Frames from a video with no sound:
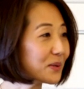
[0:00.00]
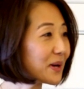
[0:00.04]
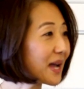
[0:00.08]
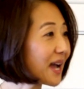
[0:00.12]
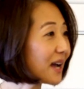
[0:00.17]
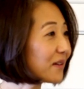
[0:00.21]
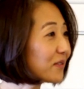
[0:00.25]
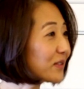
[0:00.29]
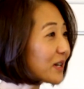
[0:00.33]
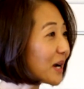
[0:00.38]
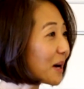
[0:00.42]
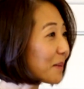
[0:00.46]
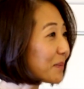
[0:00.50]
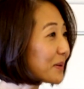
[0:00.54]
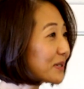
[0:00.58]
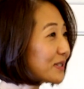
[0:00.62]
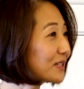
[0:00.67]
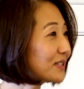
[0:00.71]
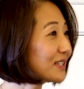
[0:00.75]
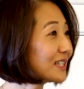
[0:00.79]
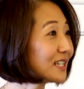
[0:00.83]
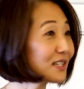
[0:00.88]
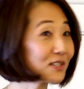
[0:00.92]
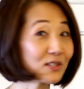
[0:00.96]
have an
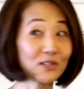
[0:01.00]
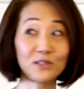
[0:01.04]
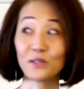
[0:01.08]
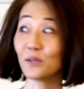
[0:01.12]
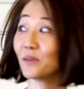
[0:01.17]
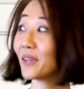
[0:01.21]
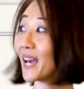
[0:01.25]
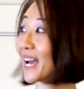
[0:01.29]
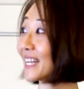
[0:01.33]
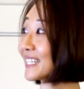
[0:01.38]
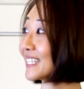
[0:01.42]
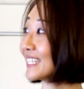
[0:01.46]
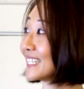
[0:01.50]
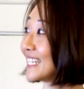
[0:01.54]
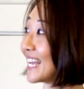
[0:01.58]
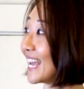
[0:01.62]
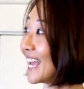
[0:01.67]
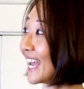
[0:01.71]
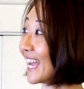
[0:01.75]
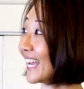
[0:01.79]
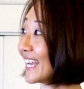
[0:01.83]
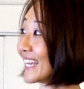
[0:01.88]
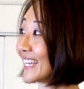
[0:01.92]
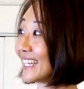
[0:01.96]
opportunity to do that
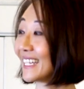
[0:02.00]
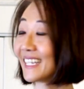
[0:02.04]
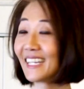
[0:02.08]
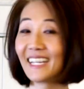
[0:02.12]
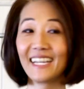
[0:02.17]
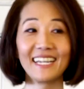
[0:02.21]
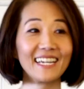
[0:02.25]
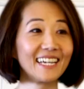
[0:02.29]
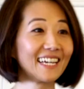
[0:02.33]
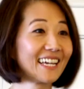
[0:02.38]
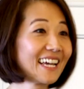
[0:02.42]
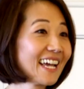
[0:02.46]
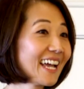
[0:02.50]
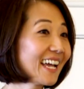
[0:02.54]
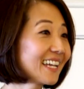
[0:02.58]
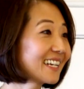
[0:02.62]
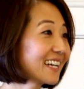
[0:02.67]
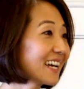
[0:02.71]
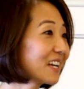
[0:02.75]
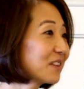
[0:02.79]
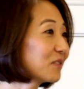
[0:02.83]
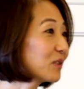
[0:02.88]
today. And I